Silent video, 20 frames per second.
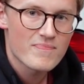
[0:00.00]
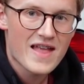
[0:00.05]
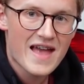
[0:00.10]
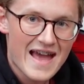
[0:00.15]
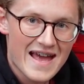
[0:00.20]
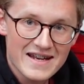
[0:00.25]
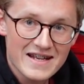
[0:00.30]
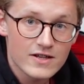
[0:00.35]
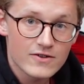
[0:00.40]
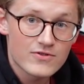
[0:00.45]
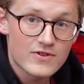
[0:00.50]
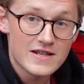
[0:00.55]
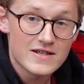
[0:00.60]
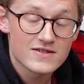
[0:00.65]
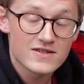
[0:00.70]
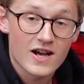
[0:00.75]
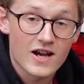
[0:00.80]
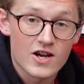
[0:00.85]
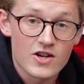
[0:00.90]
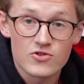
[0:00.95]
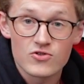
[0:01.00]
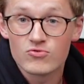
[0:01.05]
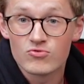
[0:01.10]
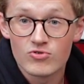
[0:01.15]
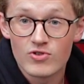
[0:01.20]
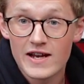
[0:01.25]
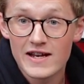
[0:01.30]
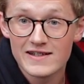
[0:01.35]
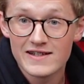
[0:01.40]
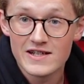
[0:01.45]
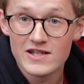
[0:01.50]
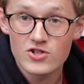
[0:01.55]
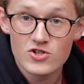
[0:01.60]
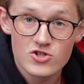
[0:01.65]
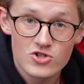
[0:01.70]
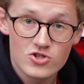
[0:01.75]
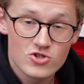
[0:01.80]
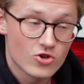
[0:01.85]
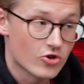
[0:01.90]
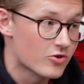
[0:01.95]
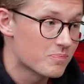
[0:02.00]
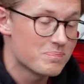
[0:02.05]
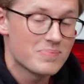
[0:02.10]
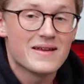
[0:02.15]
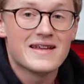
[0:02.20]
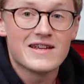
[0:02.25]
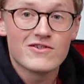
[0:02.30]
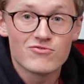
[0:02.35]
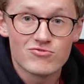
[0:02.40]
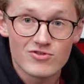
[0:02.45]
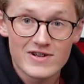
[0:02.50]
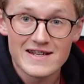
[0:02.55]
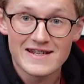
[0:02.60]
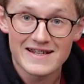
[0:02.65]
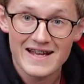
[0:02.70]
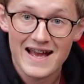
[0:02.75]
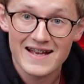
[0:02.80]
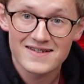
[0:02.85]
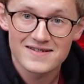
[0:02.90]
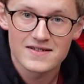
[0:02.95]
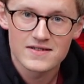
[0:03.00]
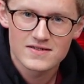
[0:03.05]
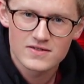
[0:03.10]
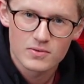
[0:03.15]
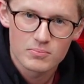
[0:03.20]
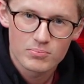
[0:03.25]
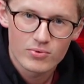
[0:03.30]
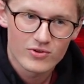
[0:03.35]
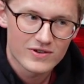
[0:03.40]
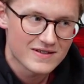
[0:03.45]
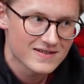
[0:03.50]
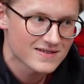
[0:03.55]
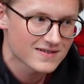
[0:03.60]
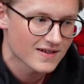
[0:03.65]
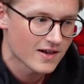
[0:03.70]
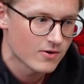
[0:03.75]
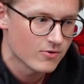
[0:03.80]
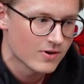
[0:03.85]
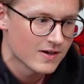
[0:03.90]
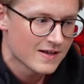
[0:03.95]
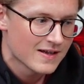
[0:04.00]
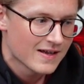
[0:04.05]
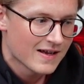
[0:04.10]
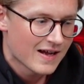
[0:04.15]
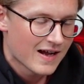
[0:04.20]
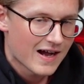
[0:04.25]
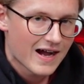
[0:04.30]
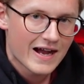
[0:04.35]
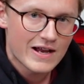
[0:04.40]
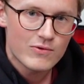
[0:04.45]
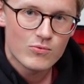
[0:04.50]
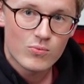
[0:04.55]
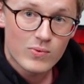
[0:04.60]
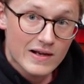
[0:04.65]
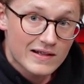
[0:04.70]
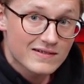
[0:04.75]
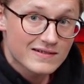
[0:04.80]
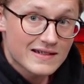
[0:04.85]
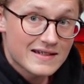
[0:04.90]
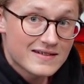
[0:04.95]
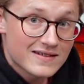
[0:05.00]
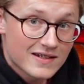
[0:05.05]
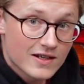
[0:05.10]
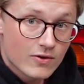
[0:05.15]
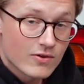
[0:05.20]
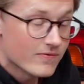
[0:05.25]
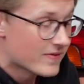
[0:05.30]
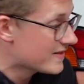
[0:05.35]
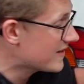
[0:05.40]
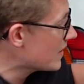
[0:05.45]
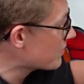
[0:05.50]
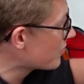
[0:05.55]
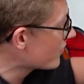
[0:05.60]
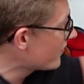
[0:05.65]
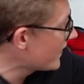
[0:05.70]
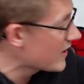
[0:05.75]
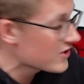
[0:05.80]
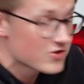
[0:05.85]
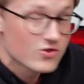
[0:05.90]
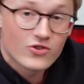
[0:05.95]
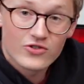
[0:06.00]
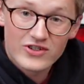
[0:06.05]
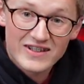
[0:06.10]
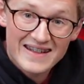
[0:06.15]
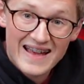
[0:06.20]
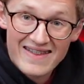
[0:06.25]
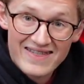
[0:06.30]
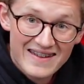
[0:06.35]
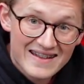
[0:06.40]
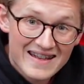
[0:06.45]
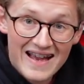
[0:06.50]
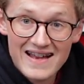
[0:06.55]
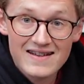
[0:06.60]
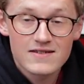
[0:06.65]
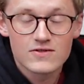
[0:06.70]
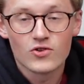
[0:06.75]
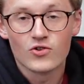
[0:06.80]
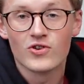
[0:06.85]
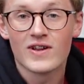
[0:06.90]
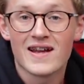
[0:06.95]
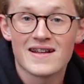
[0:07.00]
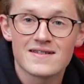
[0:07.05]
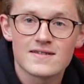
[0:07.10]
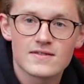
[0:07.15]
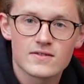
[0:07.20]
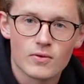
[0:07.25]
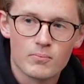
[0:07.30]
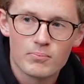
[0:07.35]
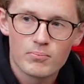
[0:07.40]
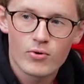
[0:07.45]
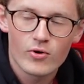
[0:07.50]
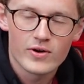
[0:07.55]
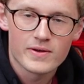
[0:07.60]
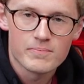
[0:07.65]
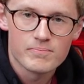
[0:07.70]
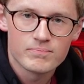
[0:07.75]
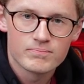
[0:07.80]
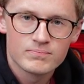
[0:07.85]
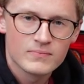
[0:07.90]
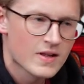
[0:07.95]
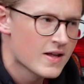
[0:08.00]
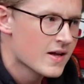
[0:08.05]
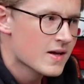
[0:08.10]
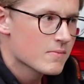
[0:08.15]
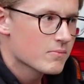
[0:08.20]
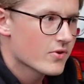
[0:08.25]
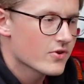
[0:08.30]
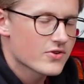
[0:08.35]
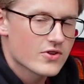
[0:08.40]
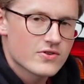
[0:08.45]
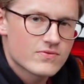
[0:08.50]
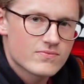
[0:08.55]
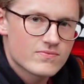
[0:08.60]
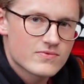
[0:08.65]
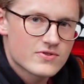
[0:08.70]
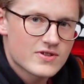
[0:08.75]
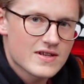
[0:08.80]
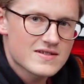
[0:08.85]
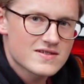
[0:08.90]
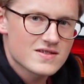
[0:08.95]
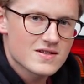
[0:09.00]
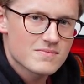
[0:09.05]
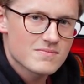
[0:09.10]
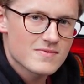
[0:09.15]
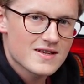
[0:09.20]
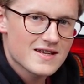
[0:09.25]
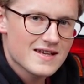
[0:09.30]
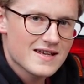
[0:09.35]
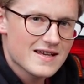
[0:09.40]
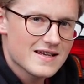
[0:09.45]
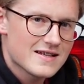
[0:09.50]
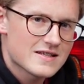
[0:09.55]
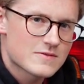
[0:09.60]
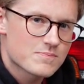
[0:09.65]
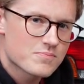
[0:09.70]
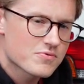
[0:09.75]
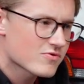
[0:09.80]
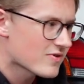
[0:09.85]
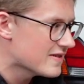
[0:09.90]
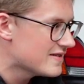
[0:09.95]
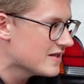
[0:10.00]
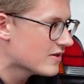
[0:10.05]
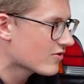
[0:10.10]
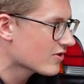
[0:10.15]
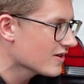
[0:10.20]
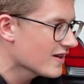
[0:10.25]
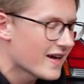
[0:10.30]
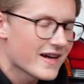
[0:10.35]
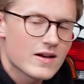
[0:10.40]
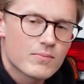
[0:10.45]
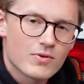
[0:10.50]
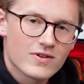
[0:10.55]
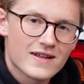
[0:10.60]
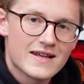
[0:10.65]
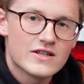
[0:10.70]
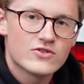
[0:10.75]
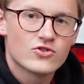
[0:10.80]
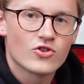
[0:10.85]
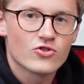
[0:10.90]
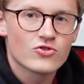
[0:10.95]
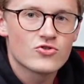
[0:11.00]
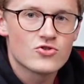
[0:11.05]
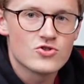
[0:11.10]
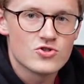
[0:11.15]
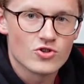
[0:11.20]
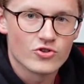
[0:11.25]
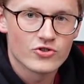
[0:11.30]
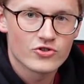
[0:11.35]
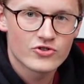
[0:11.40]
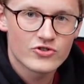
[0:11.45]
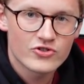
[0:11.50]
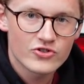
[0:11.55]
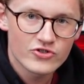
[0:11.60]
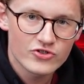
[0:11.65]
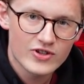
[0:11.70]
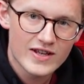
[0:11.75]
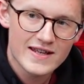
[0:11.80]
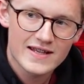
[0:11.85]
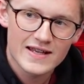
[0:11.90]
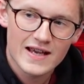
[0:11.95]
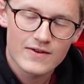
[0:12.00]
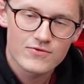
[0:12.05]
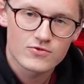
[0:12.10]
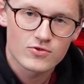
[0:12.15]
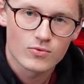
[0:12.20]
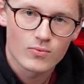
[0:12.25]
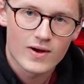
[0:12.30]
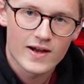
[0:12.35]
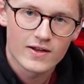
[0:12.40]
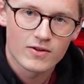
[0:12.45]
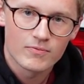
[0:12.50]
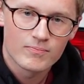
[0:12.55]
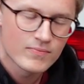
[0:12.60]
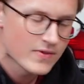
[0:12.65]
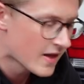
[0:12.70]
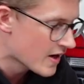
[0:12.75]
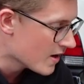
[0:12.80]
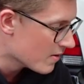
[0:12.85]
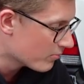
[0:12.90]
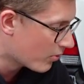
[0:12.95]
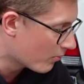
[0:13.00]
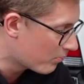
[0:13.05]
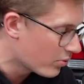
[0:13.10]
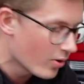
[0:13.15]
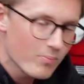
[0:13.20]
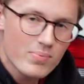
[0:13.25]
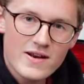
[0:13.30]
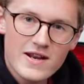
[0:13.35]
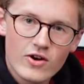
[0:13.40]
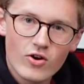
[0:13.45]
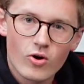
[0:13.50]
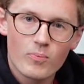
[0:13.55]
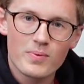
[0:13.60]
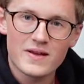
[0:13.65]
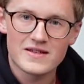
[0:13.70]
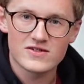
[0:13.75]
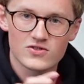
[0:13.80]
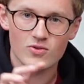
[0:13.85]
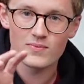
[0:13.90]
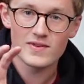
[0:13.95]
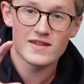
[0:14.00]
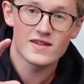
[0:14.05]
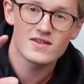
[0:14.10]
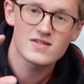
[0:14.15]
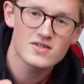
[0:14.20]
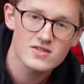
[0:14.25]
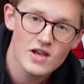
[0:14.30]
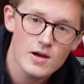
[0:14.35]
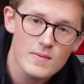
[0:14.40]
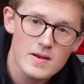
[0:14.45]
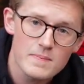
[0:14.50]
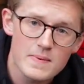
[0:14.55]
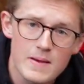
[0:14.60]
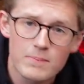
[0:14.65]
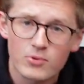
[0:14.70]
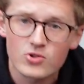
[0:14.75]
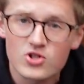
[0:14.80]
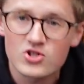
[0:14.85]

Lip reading: any of these cars really should be regassed at some point, so I will need to go and visit a professional to get the gas done at some point. But the system is pretty reliable, it does just sink after a while. But pumping it up is something that so many people